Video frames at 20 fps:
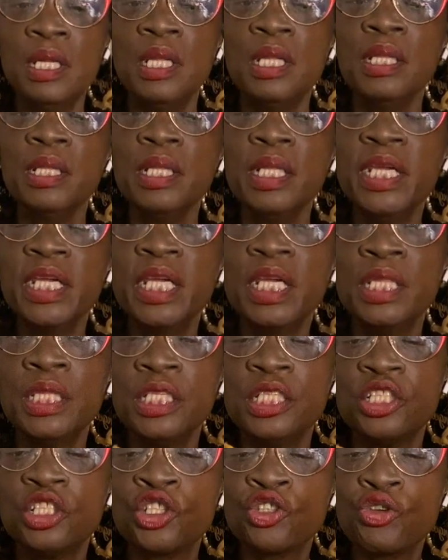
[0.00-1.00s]
link in the
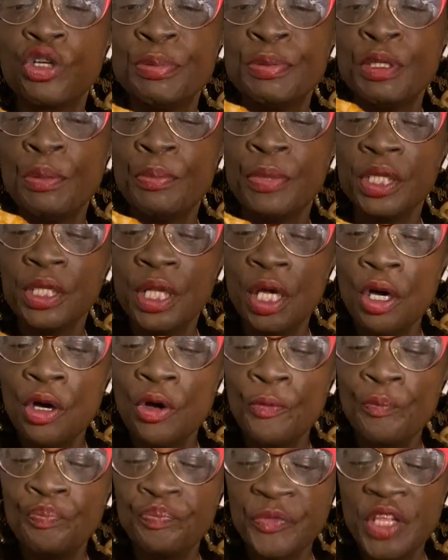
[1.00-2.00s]
description
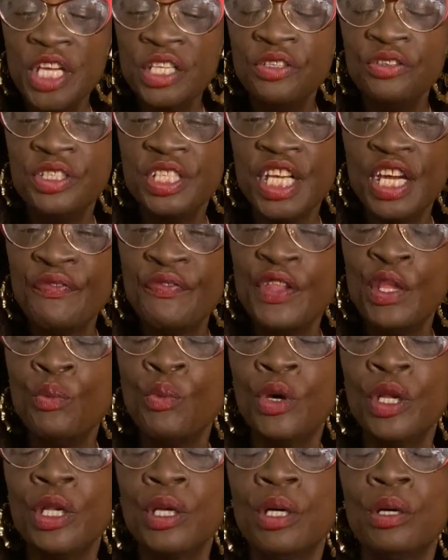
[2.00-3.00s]
below. And you definitely
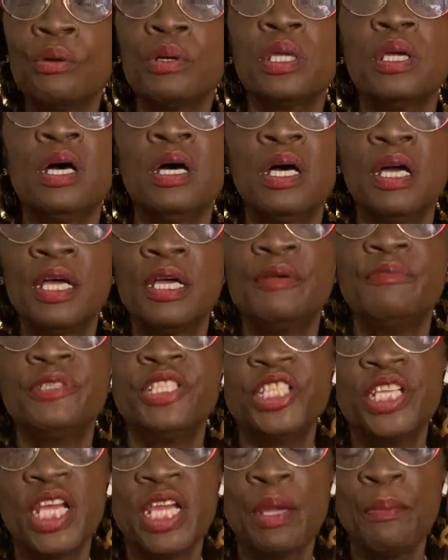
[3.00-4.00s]
want to go uh,
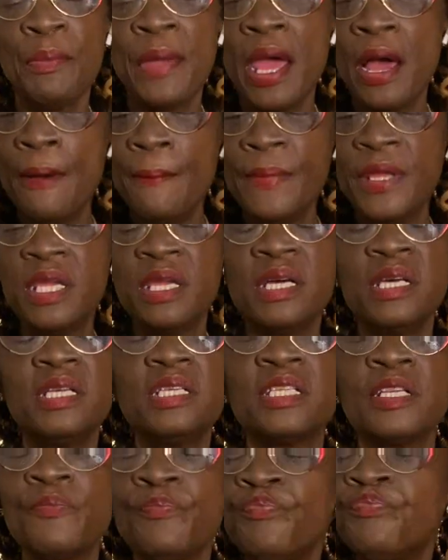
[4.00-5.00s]
check him out because